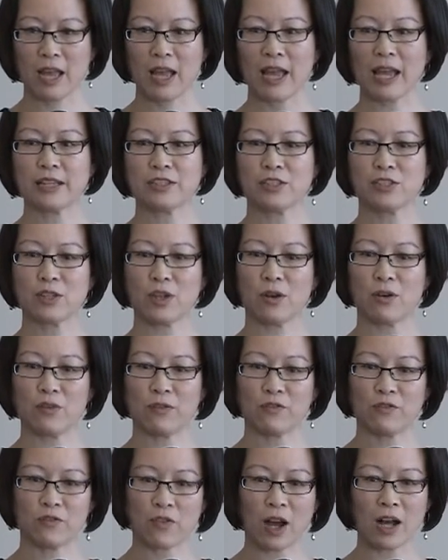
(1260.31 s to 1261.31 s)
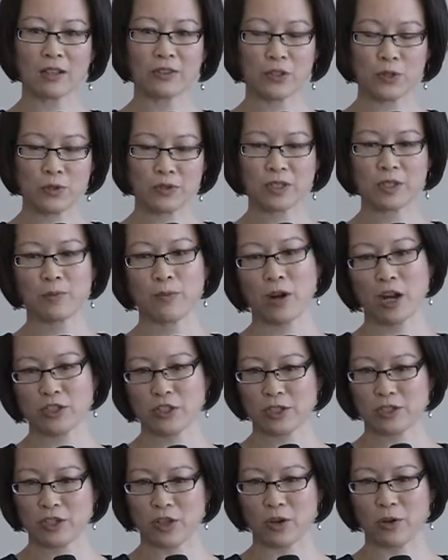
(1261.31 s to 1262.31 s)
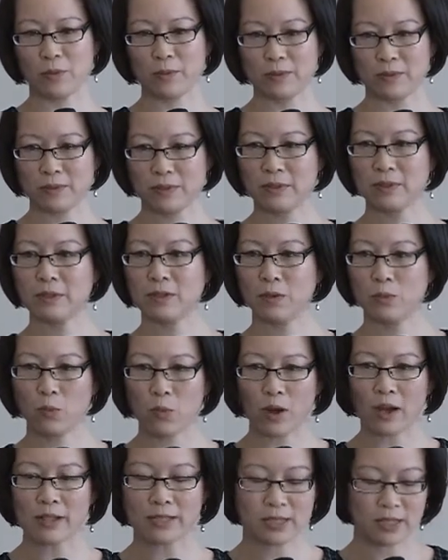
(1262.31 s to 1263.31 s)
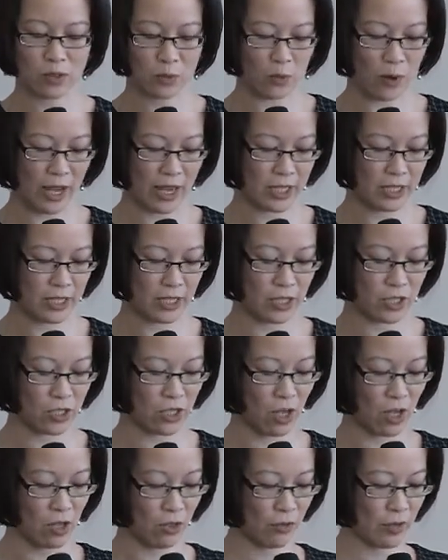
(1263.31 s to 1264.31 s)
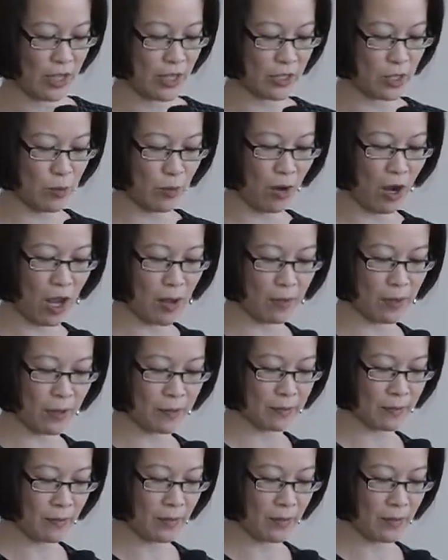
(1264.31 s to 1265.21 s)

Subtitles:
And so using Project Hope was the way to solve its problem.